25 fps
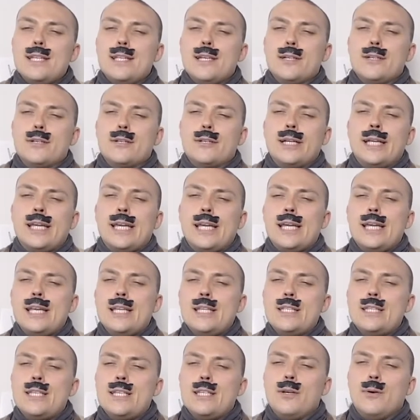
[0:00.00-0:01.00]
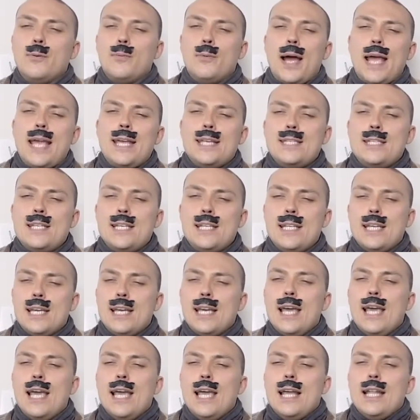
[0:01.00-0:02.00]
and the greens and the whites and
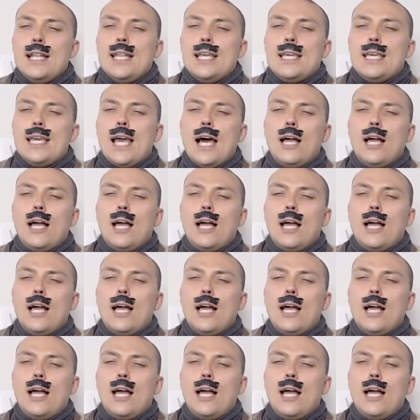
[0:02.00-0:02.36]
the the